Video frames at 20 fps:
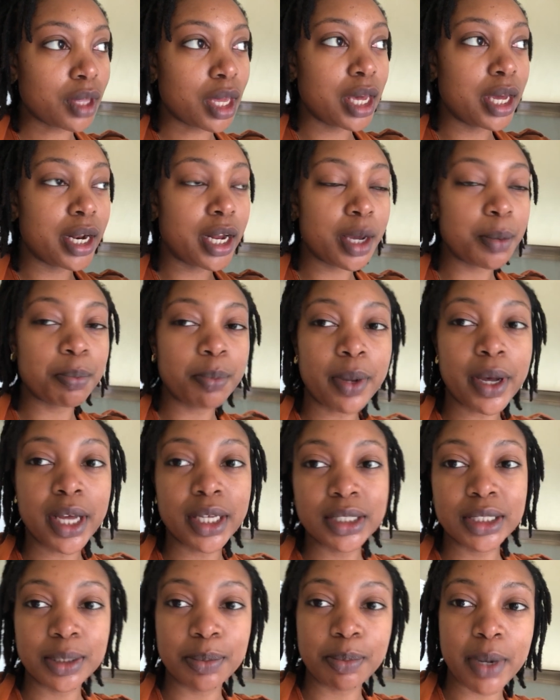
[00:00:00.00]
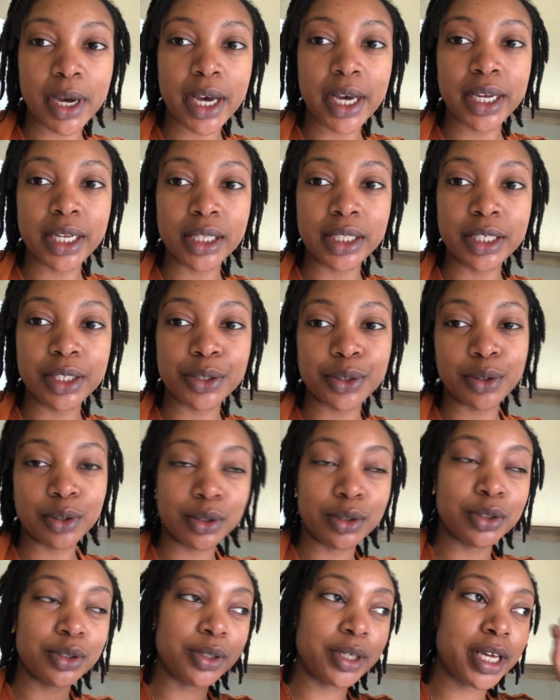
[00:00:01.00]
and I passed by
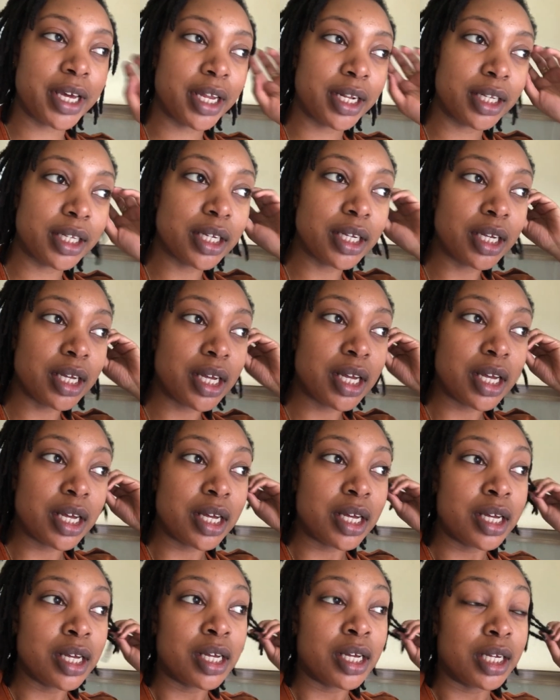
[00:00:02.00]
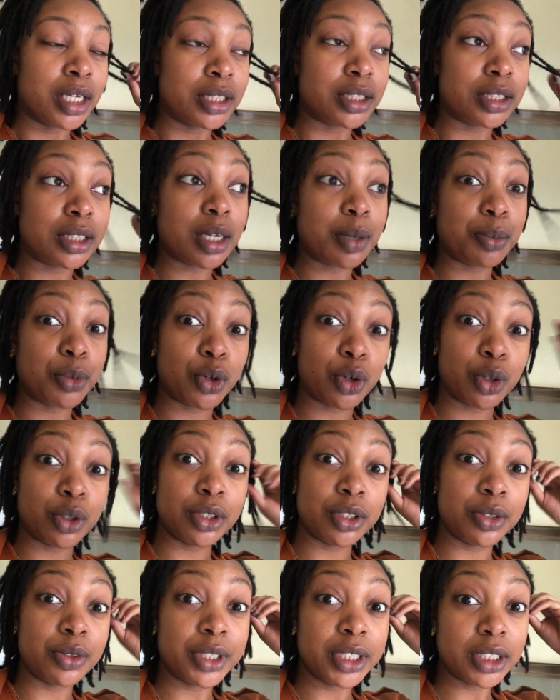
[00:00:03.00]
Lidl to get some
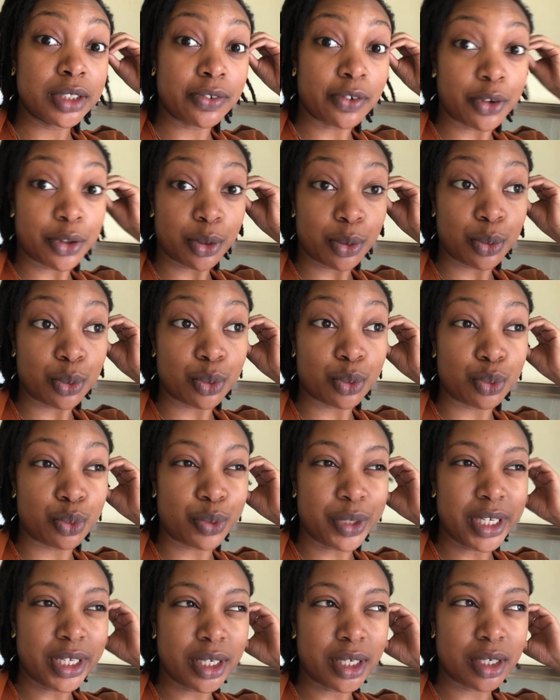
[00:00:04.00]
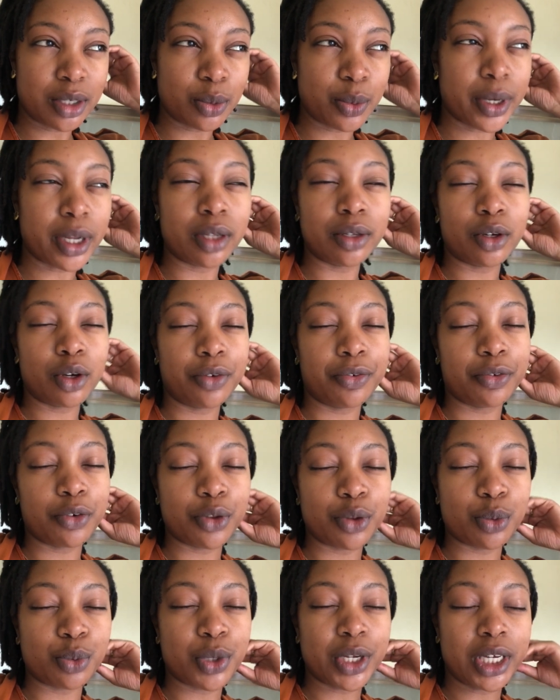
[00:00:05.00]
groceries for the week. Well, not for
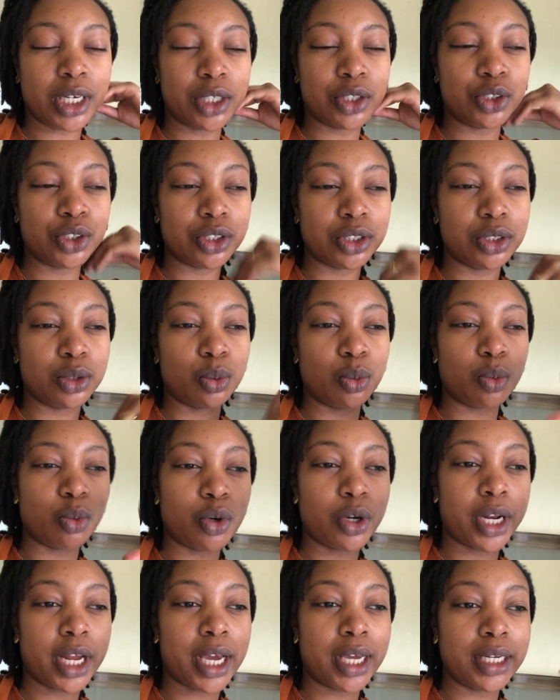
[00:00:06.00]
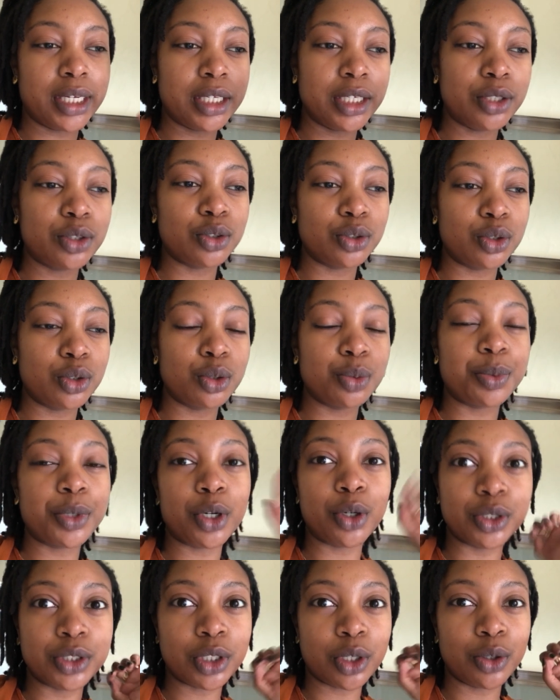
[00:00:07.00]
the week, just what I need to do
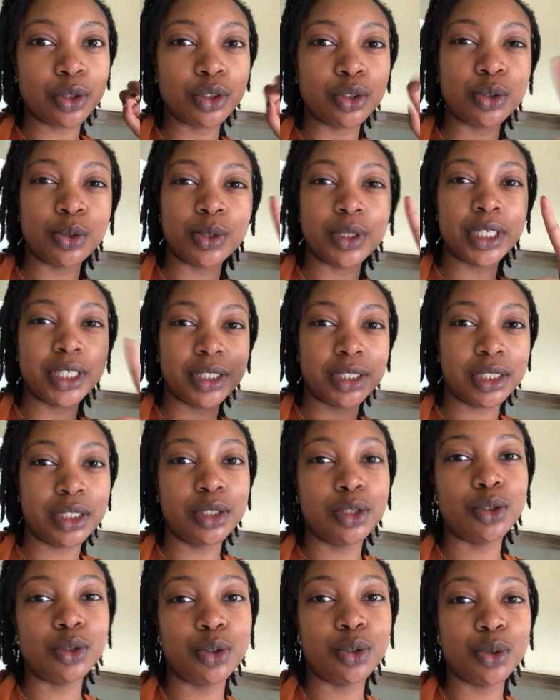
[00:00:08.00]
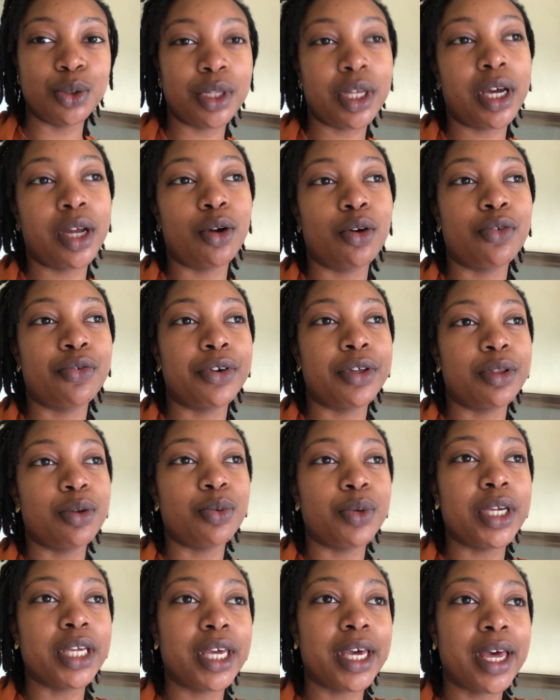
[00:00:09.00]
because I was too lazy to do that over the
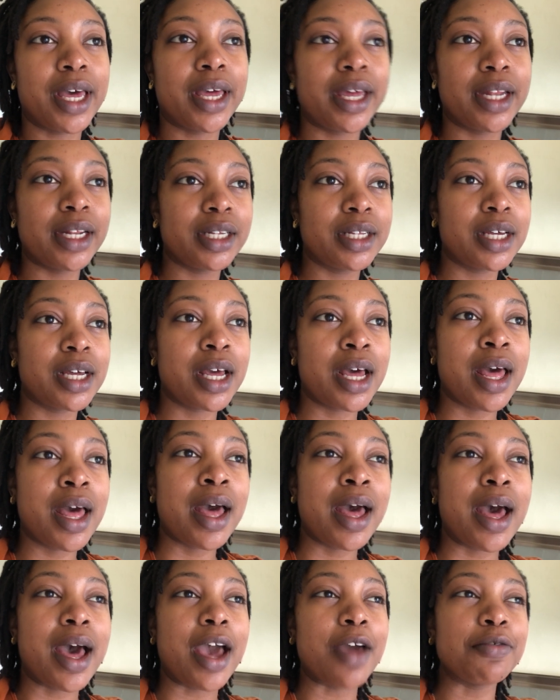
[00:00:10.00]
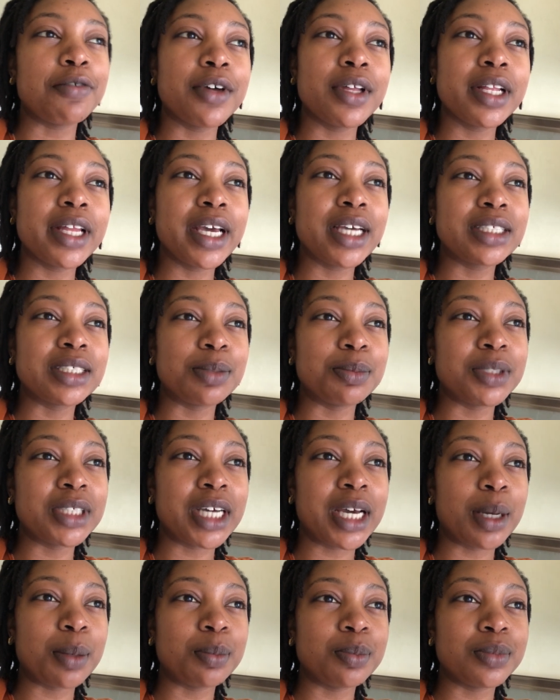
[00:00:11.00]
weekend. I feel like
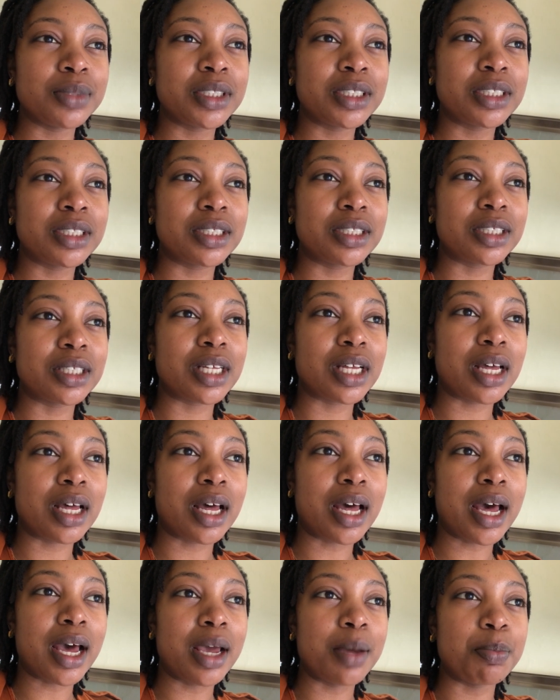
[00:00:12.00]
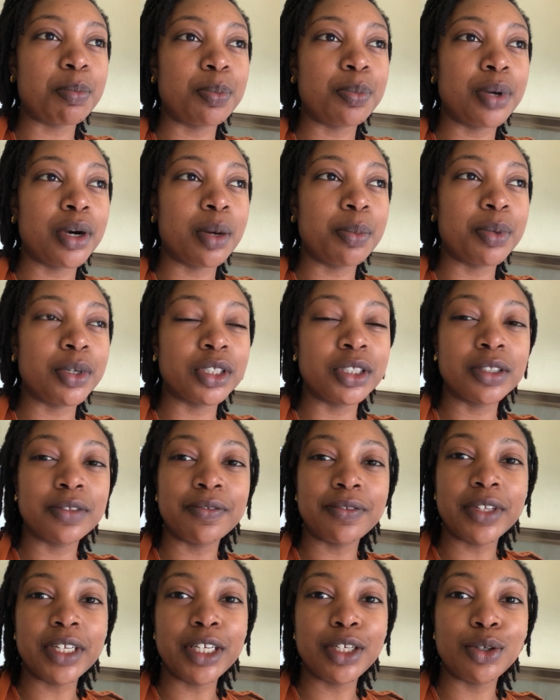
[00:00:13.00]
sometimes I
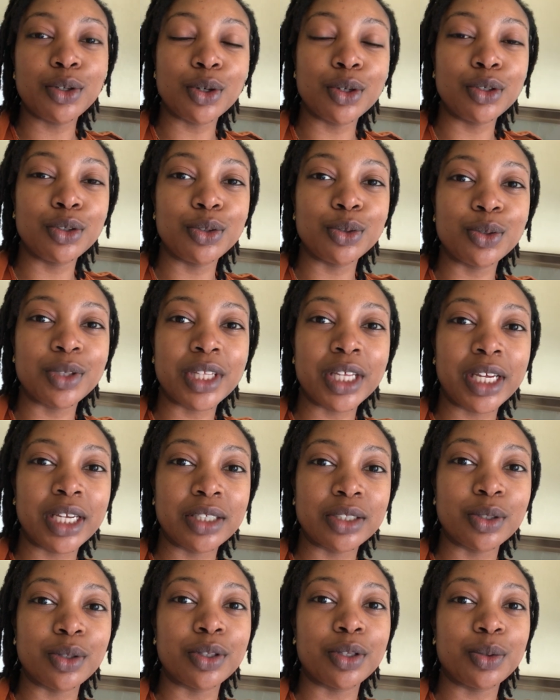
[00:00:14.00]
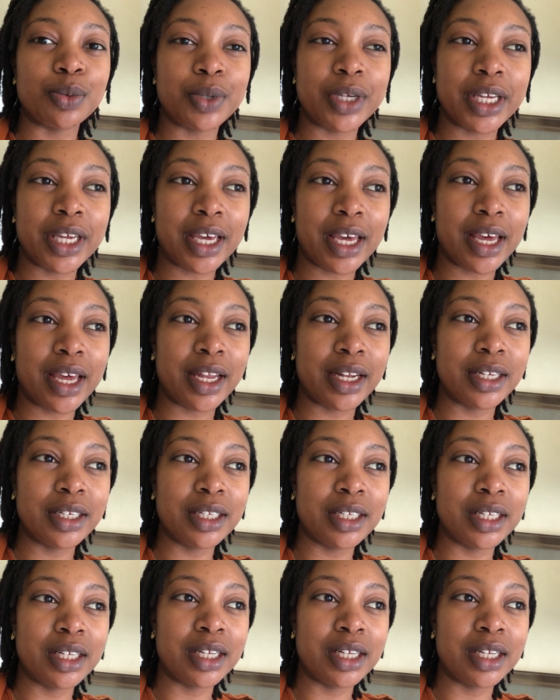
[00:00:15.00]
purposefully don't do things on the weekend